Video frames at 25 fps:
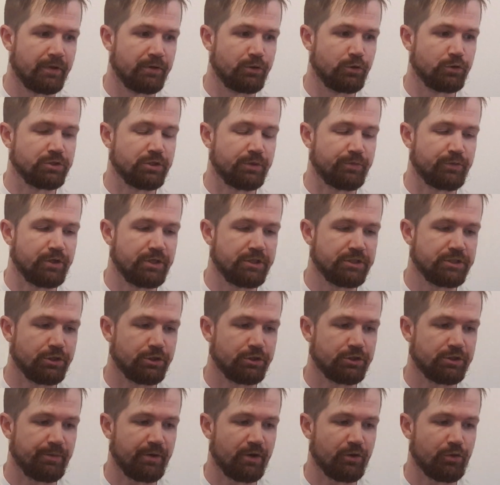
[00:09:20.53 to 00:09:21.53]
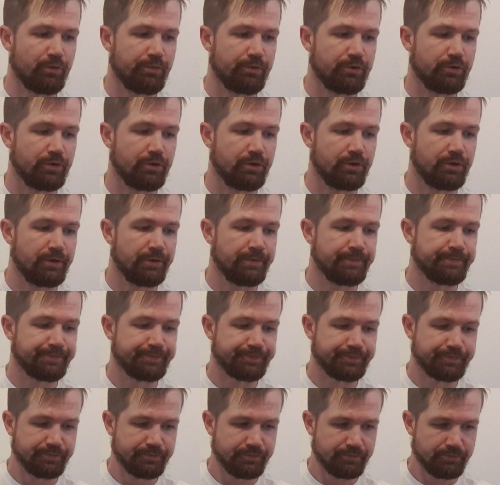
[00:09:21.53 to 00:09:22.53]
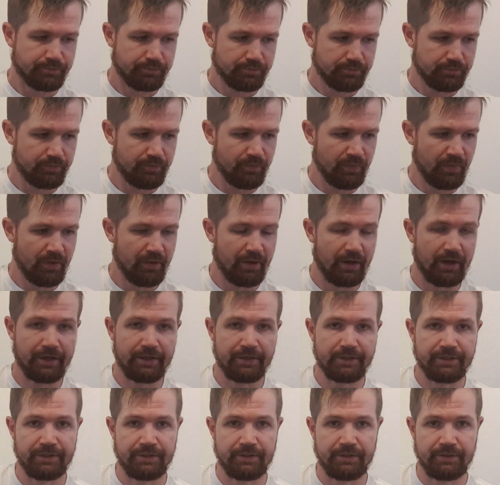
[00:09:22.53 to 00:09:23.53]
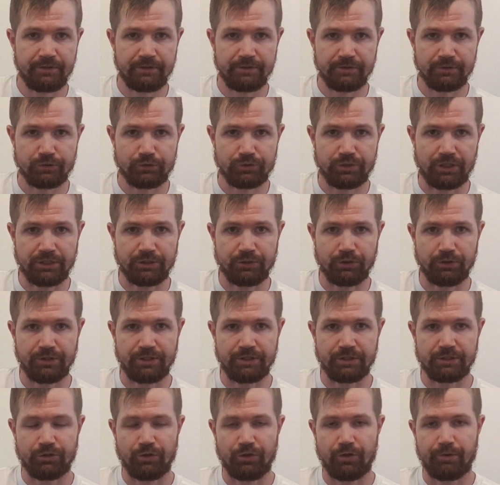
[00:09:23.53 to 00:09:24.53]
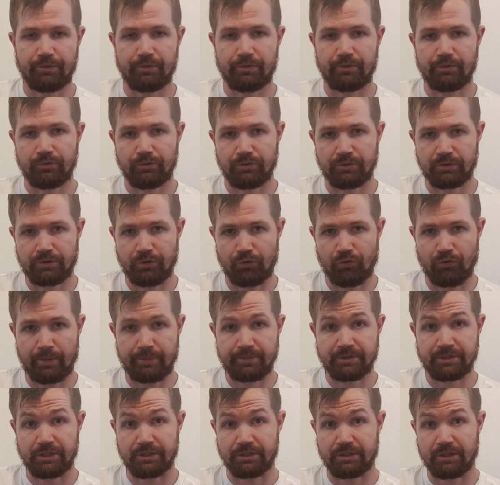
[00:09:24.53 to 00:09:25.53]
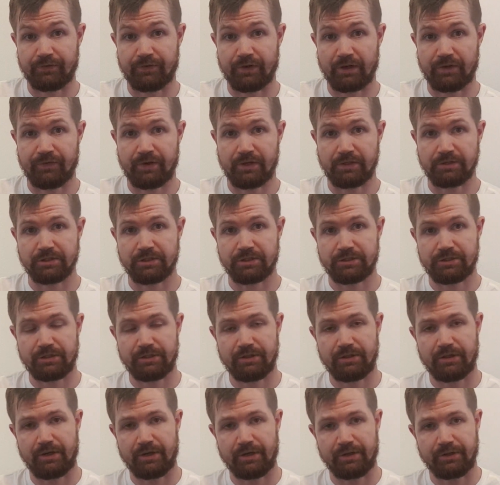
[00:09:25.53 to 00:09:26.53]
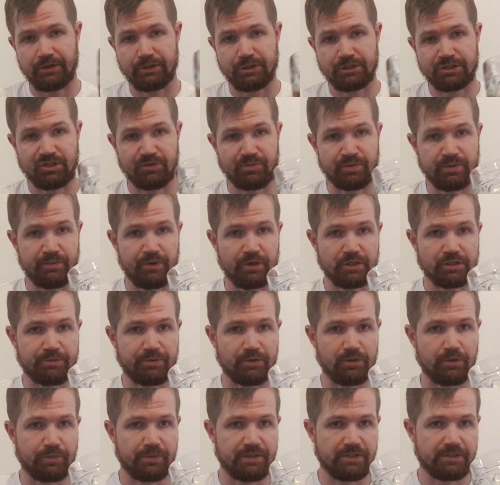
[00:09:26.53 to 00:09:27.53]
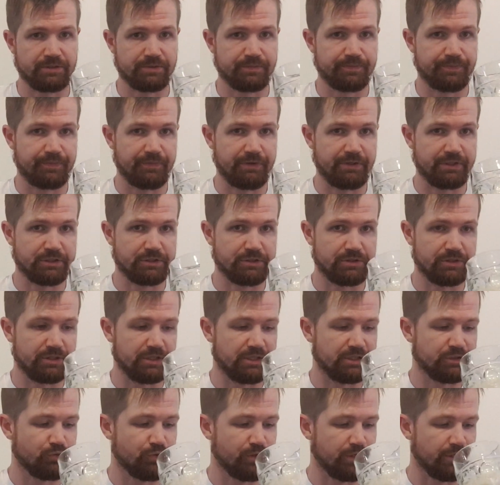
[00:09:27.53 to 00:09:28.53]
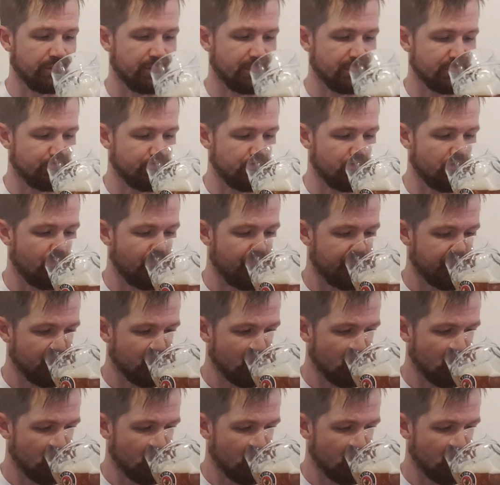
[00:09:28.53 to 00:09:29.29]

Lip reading: do some research about the brewery. I'll try to link to the website if I find it in the description box below, but it's really nice brew.